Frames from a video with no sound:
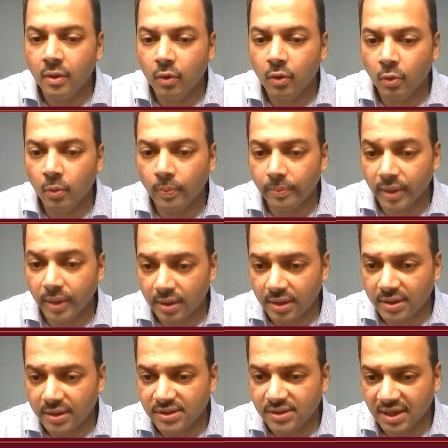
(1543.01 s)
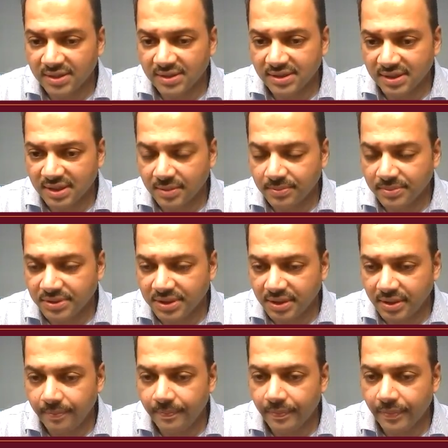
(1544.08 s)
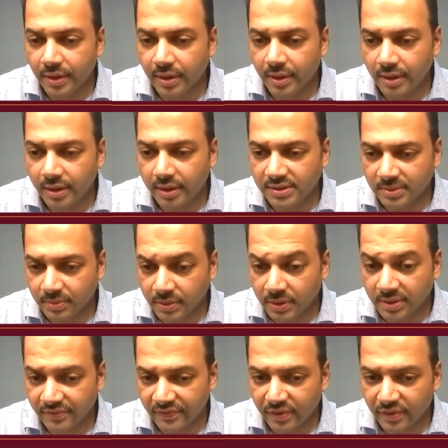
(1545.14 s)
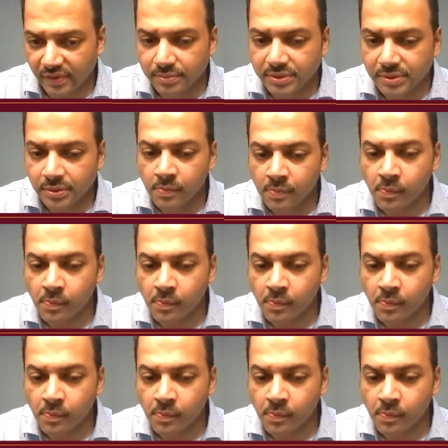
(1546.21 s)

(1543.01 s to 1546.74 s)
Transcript: to Merrill Lynch, Axis AMC, and some of the other firms.